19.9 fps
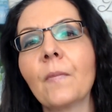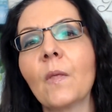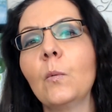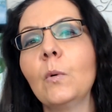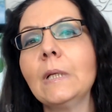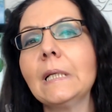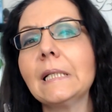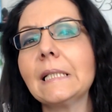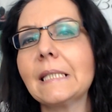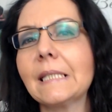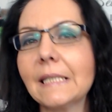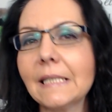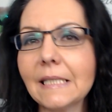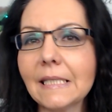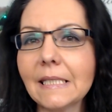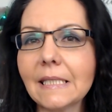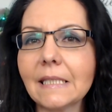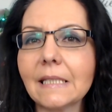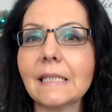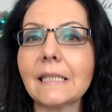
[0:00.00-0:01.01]
will
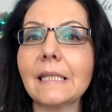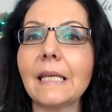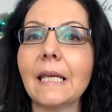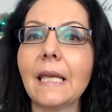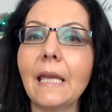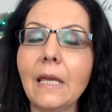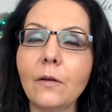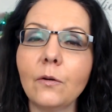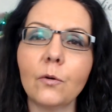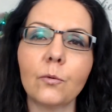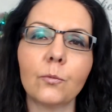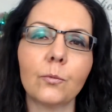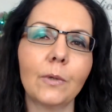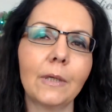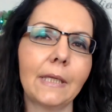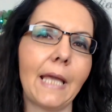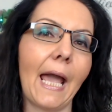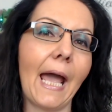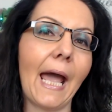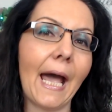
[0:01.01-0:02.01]
assist us in
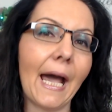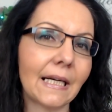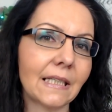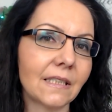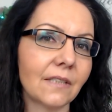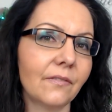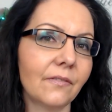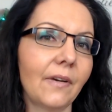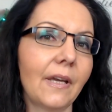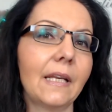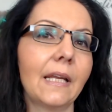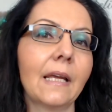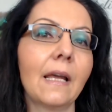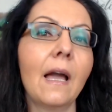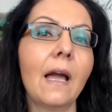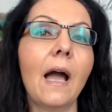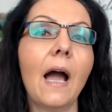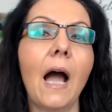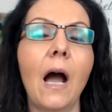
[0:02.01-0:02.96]
really activating